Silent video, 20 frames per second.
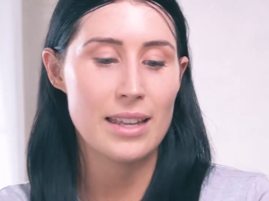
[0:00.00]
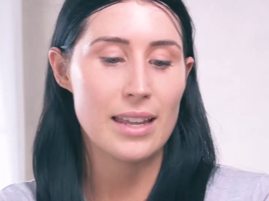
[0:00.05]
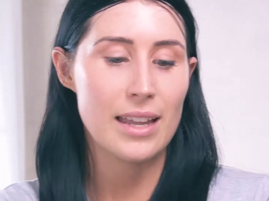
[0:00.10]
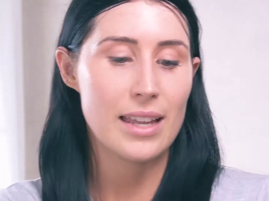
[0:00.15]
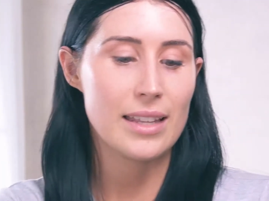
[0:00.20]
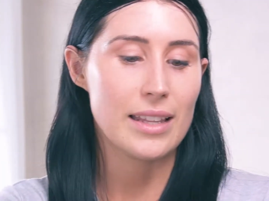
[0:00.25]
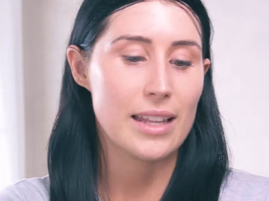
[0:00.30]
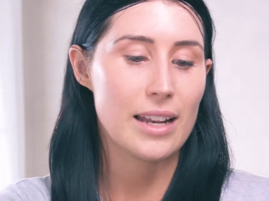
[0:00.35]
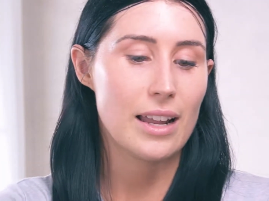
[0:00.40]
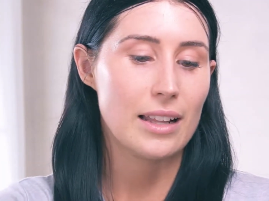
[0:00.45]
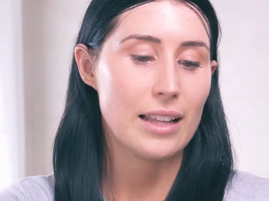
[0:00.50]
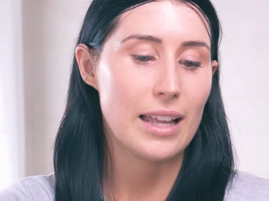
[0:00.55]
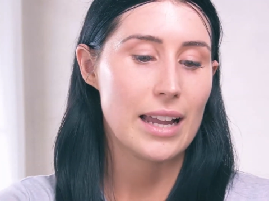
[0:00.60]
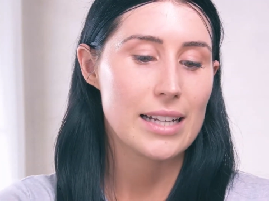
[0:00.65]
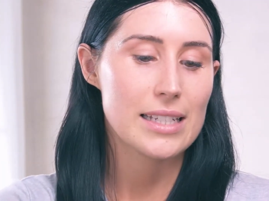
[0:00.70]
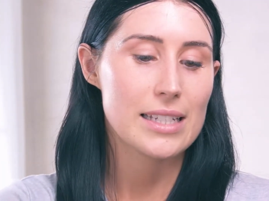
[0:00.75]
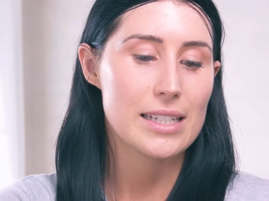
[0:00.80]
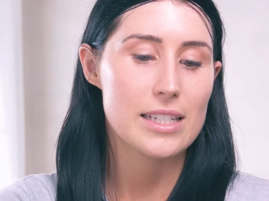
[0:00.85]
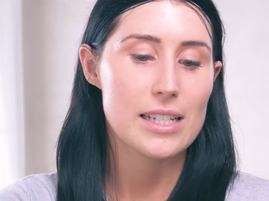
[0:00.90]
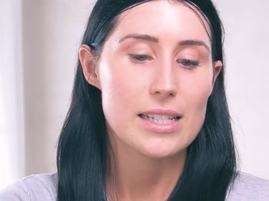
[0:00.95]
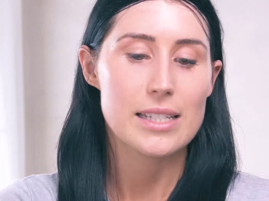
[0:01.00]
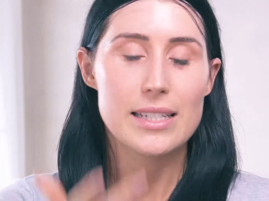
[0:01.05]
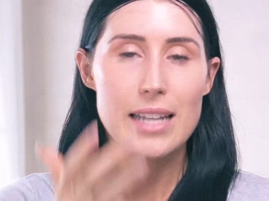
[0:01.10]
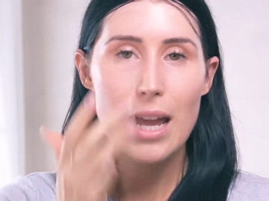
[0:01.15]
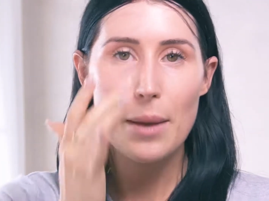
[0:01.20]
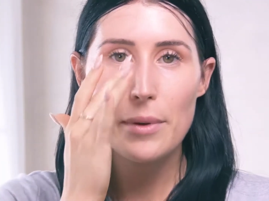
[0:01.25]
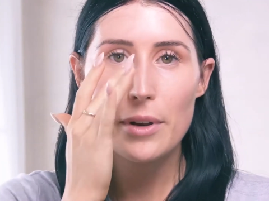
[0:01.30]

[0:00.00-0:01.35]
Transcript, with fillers: And then I like to just dab